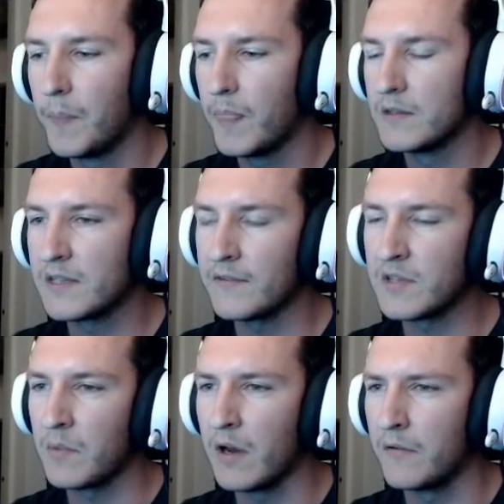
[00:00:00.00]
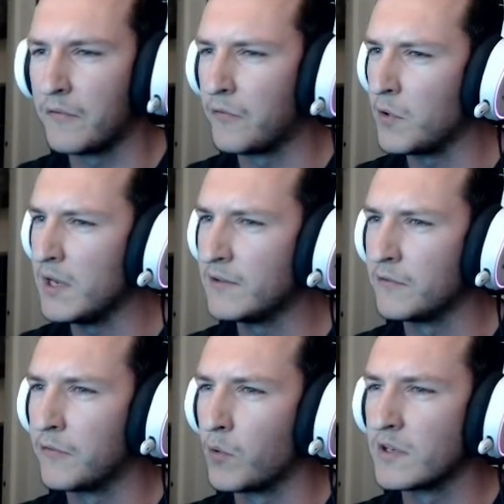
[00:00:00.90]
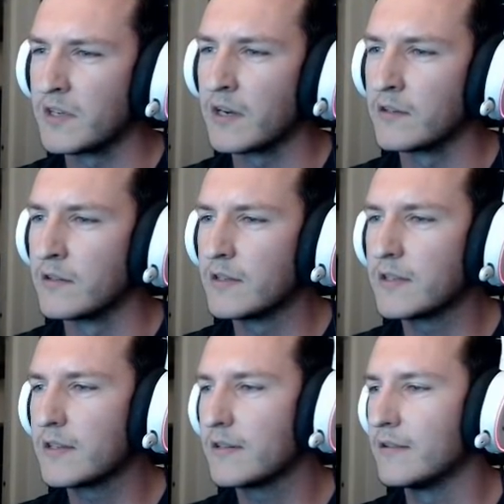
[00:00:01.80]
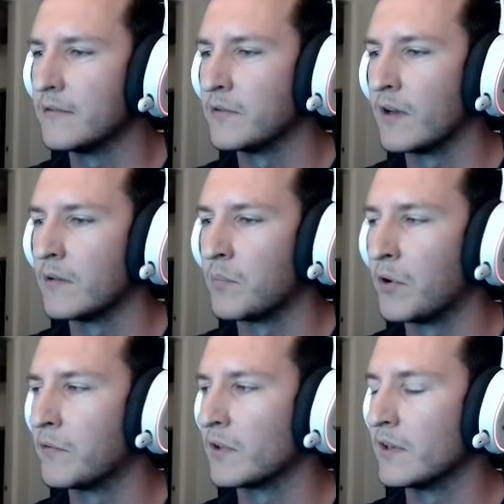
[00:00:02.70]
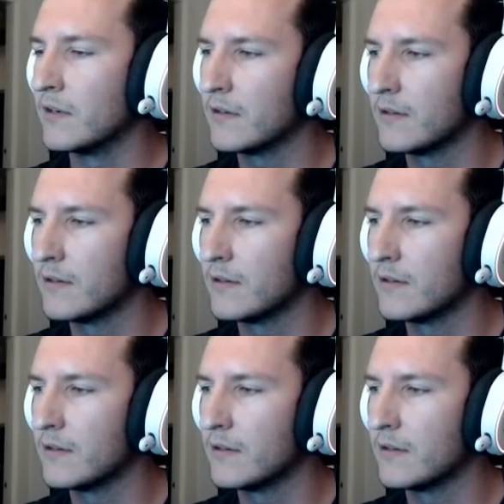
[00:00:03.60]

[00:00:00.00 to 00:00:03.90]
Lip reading: Saves about 3 to 4 seconds if done perfectly.